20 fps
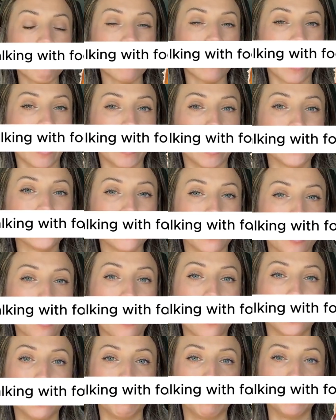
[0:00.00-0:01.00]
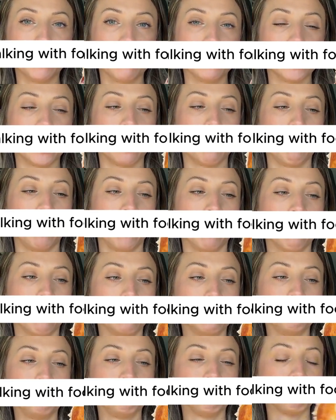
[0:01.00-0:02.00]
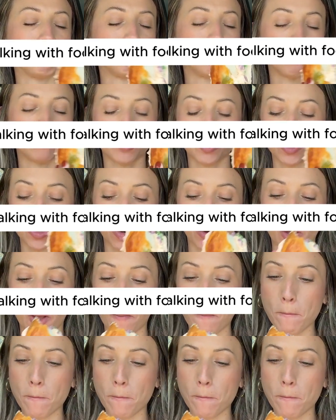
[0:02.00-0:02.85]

And it's on a jalapeno cheddar bagel. So good.